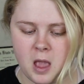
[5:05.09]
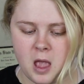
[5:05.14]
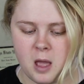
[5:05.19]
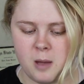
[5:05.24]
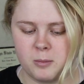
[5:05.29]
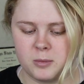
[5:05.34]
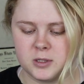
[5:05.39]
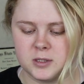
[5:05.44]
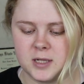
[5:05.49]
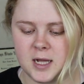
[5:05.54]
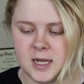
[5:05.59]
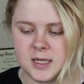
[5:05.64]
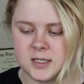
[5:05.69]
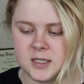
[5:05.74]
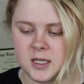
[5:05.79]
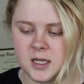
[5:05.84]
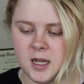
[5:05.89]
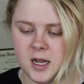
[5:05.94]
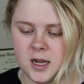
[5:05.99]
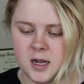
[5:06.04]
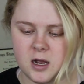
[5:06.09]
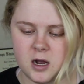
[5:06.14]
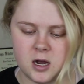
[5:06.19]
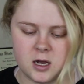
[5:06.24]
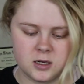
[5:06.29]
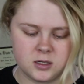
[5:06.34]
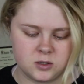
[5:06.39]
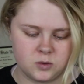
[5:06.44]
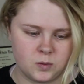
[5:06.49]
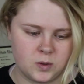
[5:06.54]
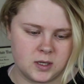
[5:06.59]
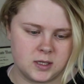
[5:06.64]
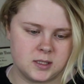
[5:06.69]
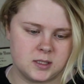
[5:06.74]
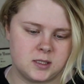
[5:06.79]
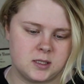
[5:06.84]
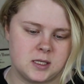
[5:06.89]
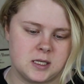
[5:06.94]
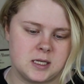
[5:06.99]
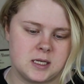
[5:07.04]
But the last thing I got
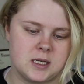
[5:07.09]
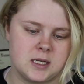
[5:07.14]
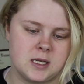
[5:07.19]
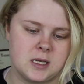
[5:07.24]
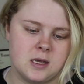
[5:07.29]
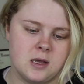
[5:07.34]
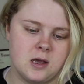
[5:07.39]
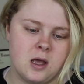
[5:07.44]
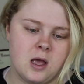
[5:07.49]
was the